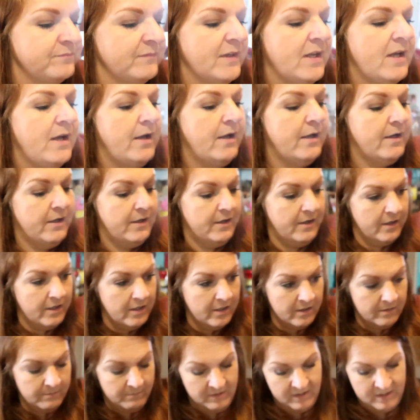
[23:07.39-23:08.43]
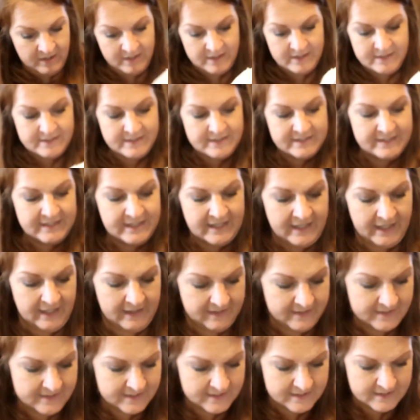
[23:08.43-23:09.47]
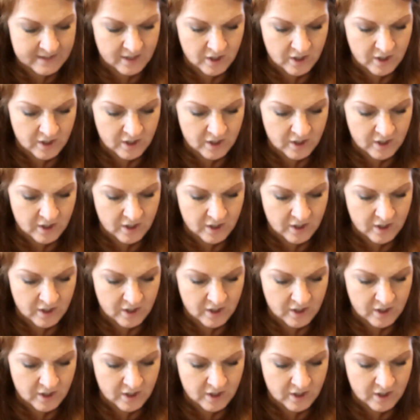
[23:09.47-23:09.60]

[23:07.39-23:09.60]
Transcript: Um, let's see. This is